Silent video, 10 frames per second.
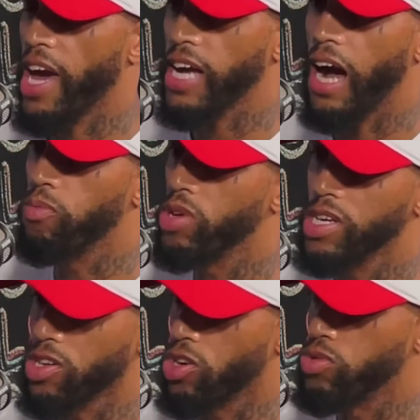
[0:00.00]
I wouldn't
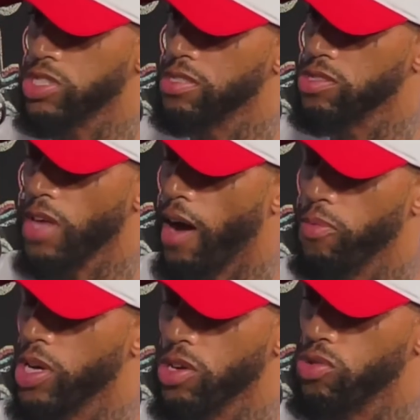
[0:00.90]
go
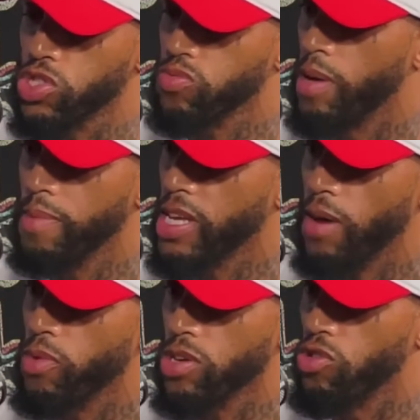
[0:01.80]
swimming. I
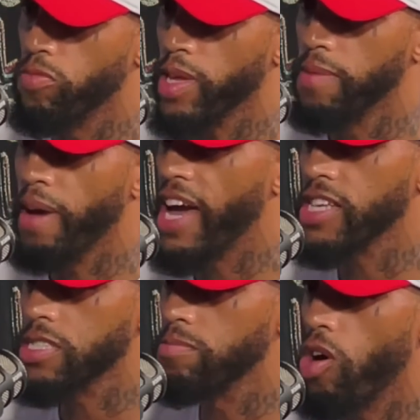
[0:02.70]
wouldn't go play
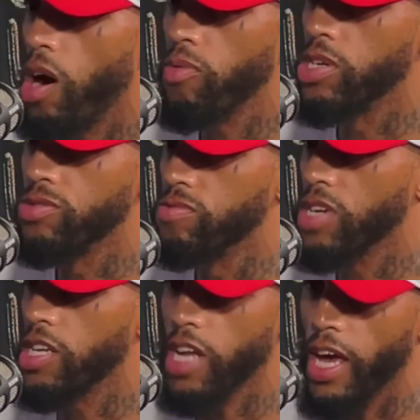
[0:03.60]
basketball. I wouldn't do none of
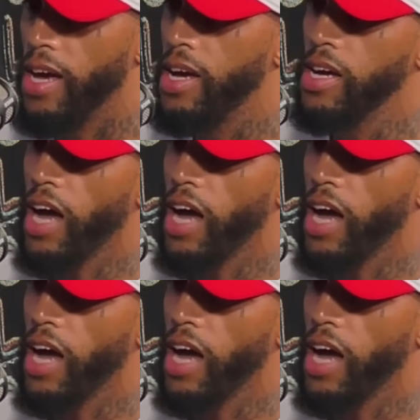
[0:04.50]
that. I